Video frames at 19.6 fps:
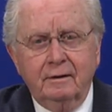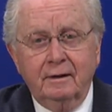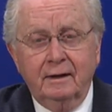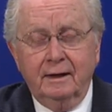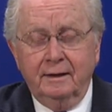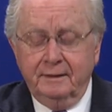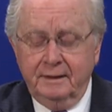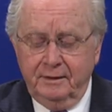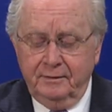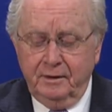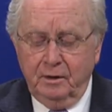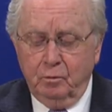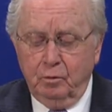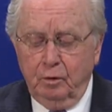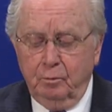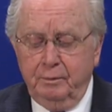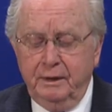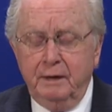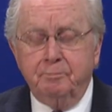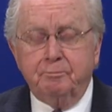And then there
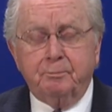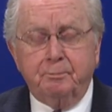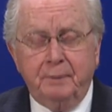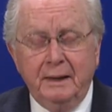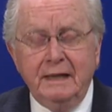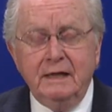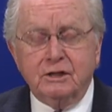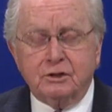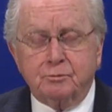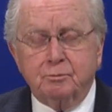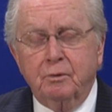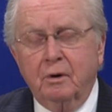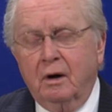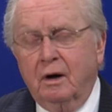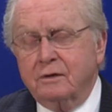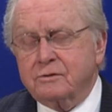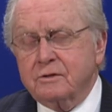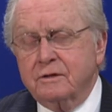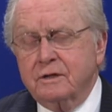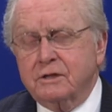will be peace
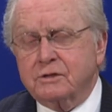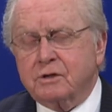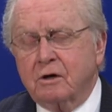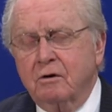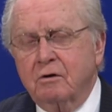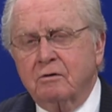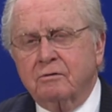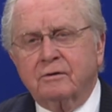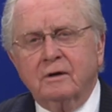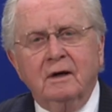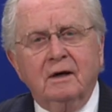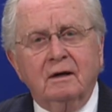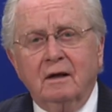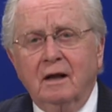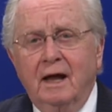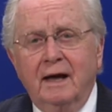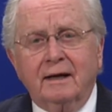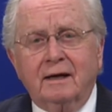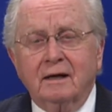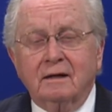brought to this earth
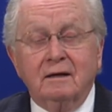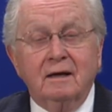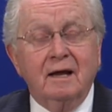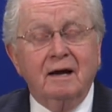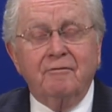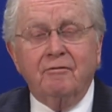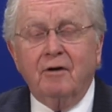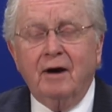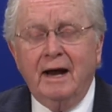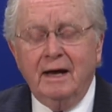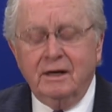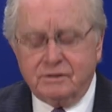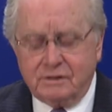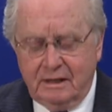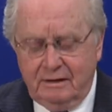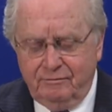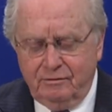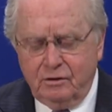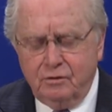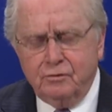like it never has
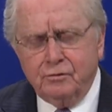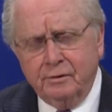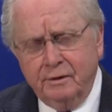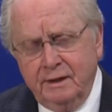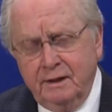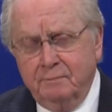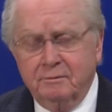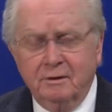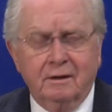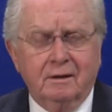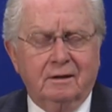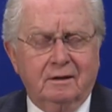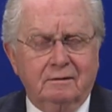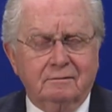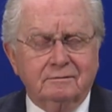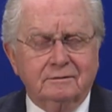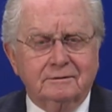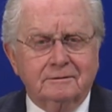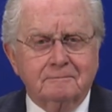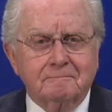even dreamed of.